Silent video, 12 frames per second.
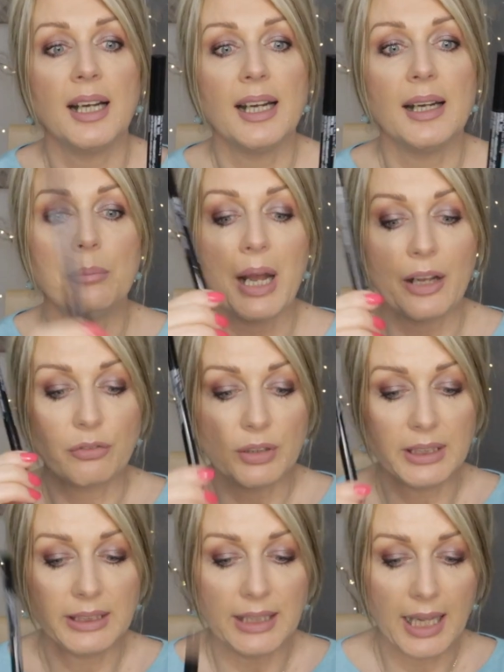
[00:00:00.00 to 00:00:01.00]
I
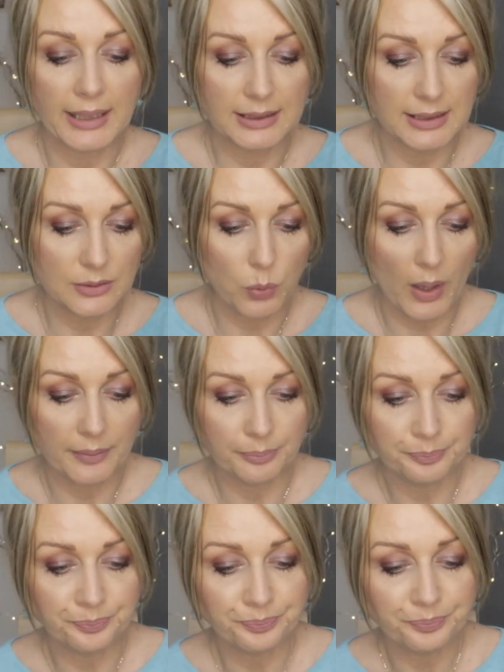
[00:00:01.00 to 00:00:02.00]
really like this
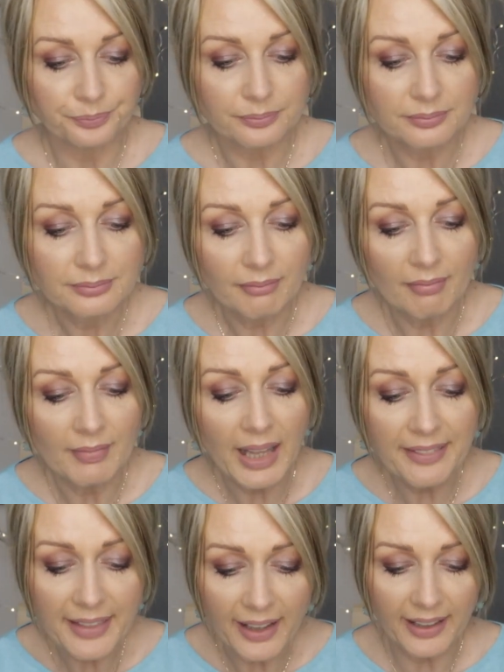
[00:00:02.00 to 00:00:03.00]
one.
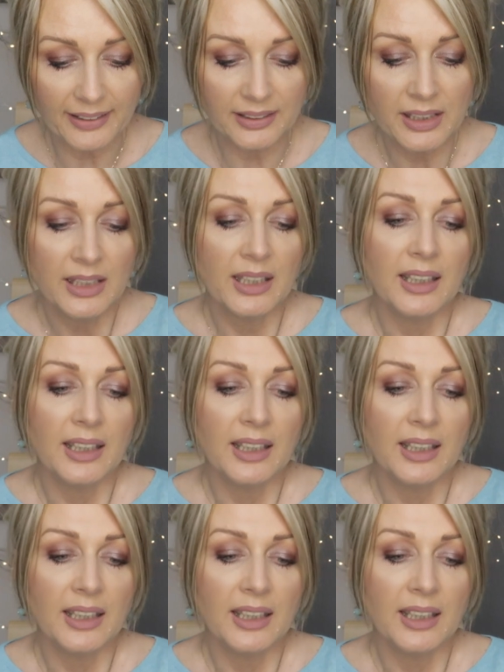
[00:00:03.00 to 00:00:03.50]
And then